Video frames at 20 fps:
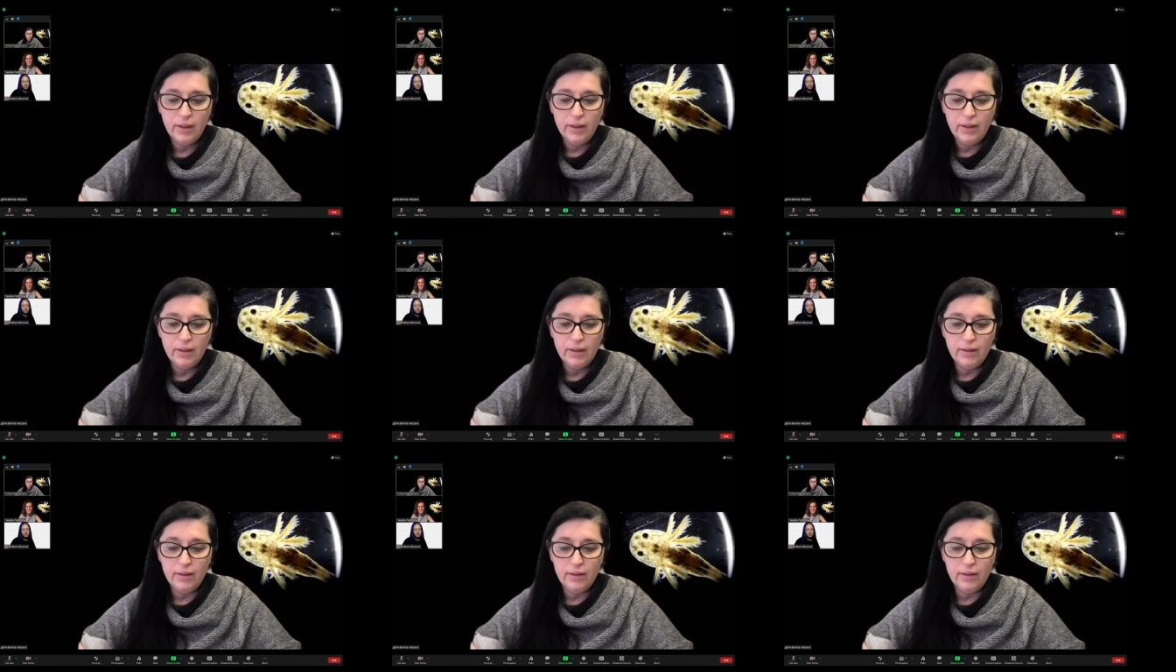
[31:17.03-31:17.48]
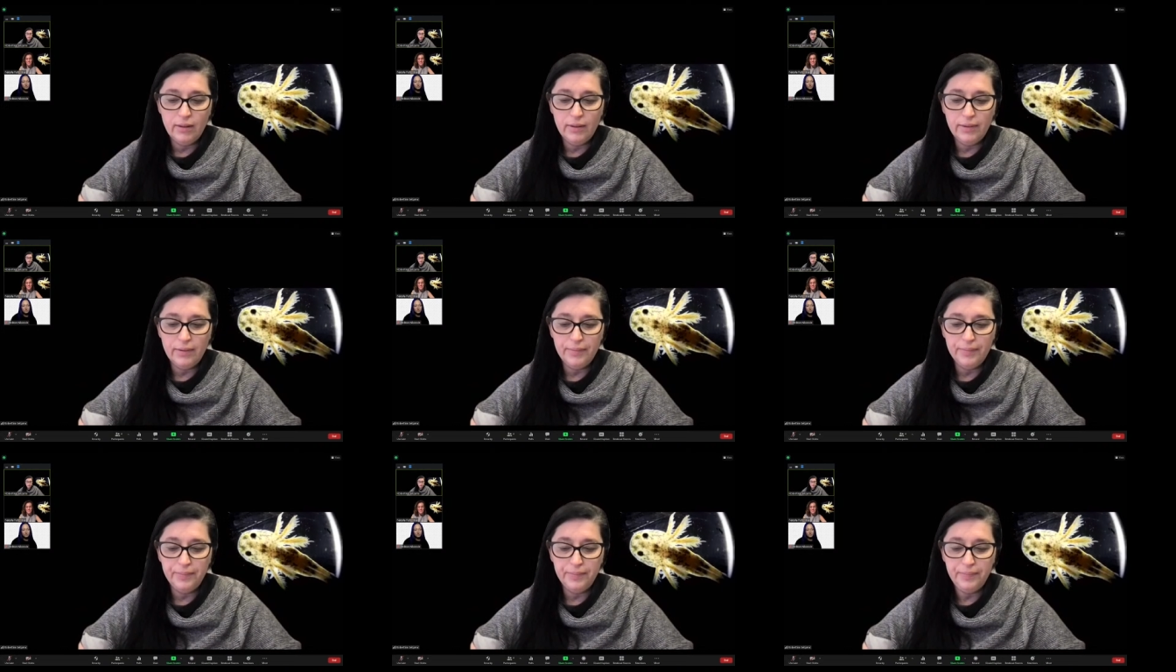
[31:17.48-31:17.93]

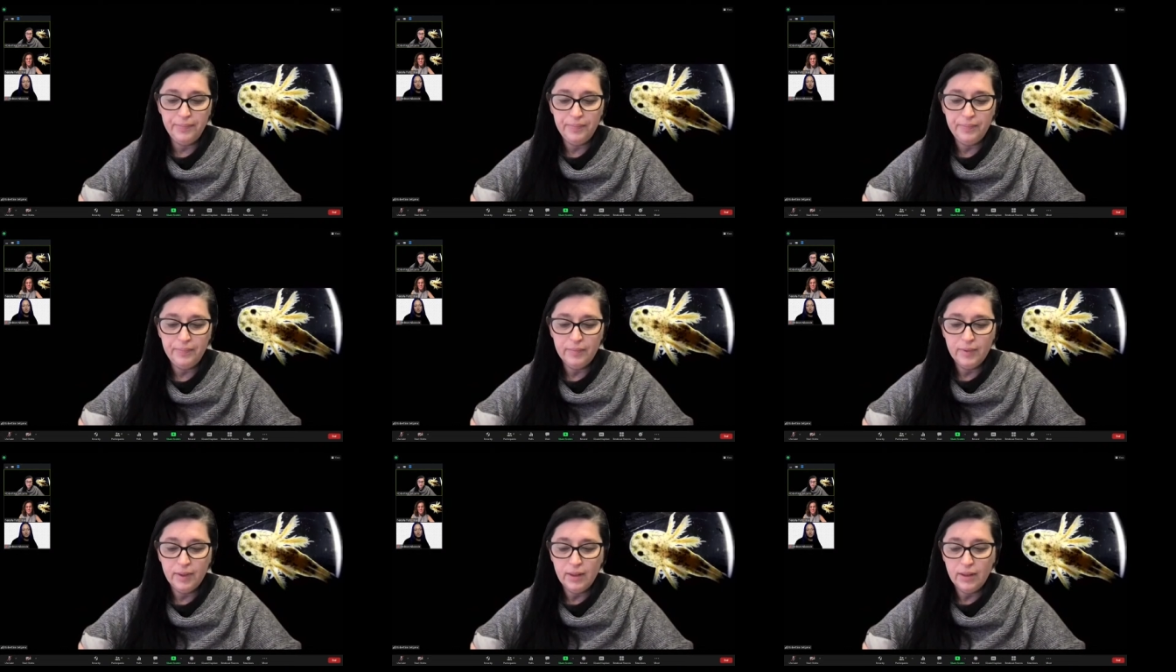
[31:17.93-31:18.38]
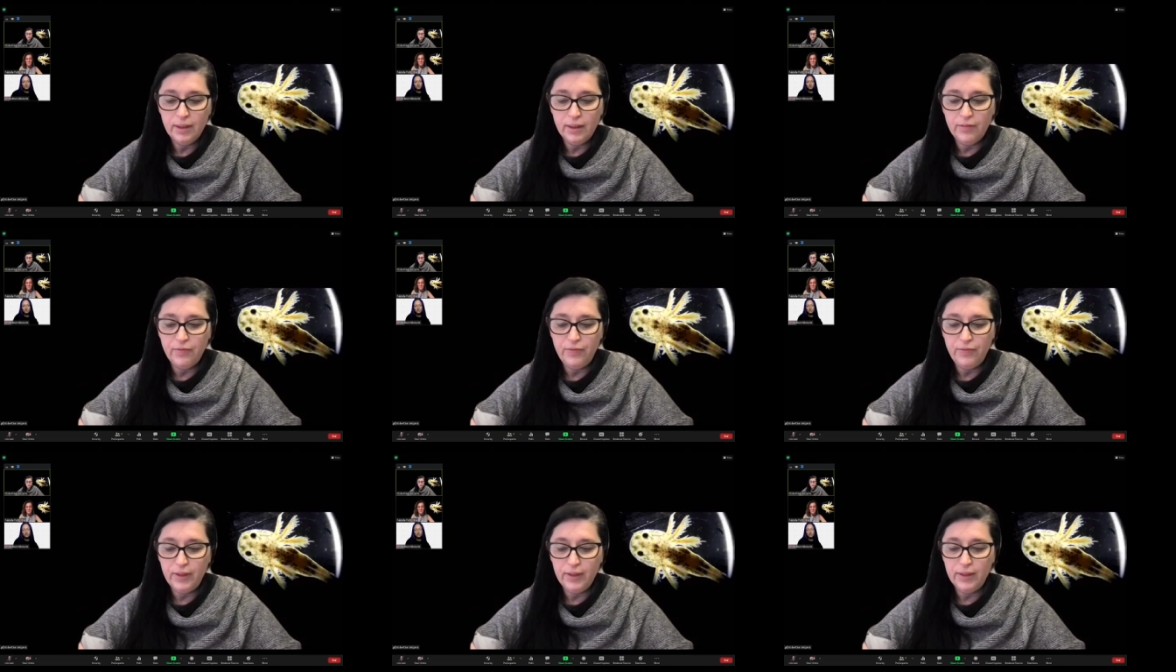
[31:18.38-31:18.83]
I
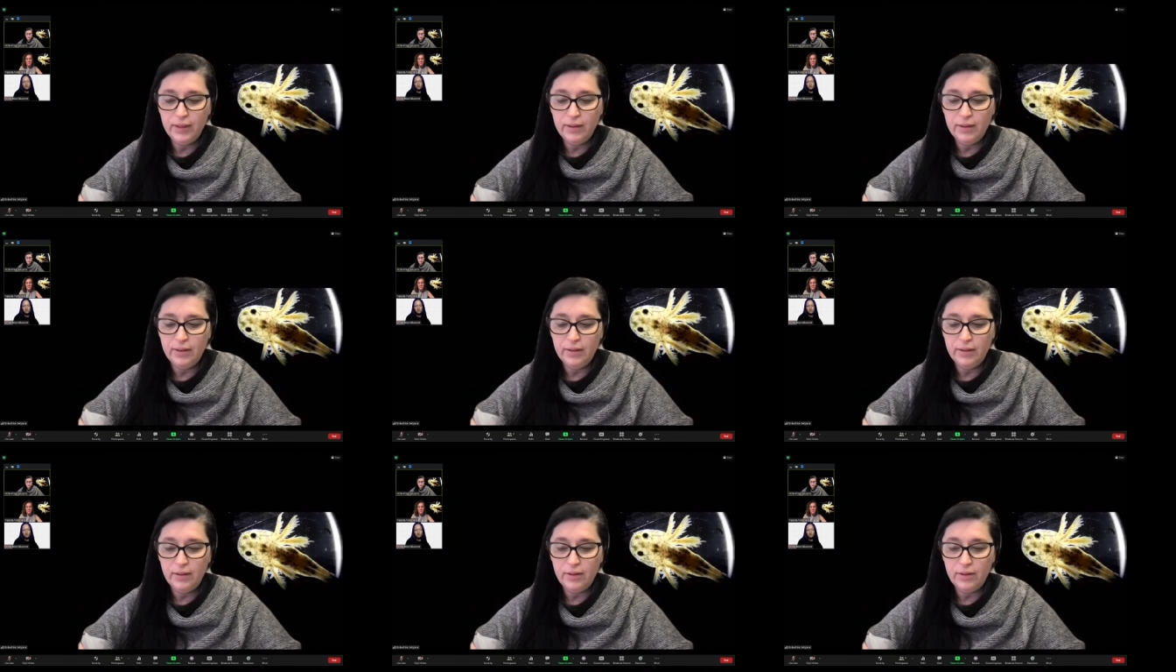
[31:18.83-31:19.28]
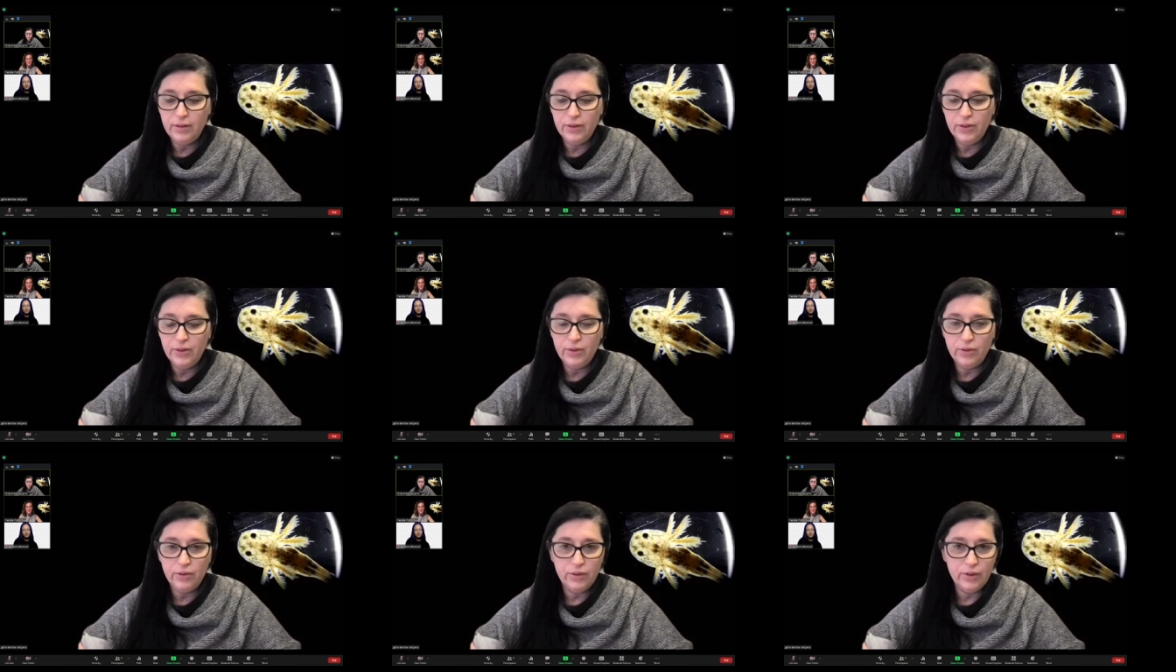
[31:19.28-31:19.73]
think that, you know,
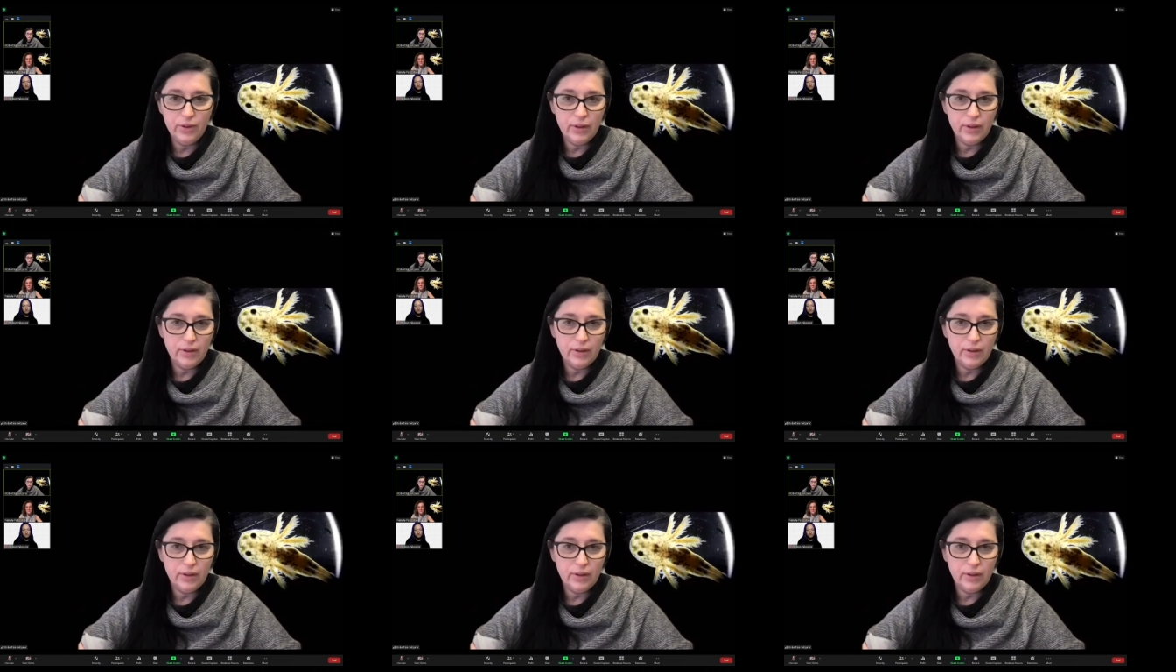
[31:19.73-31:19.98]
strong